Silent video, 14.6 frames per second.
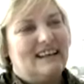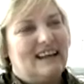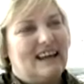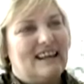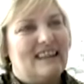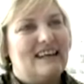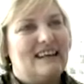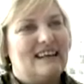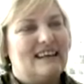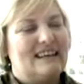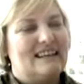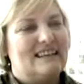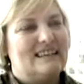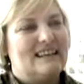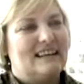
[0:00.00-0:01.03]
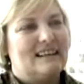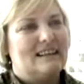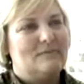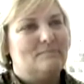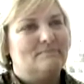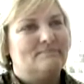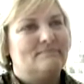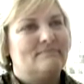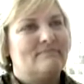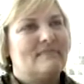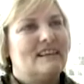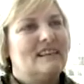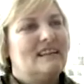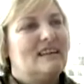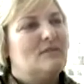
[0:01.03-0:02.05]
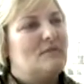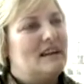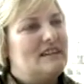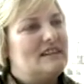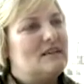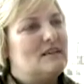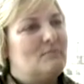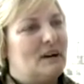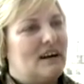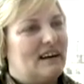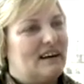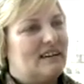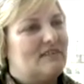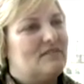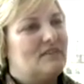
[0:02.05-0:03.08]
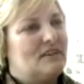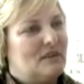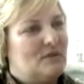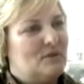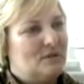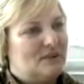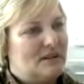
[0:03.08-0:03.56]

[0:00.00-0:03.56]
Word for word: I think, um, raised the bar for the whole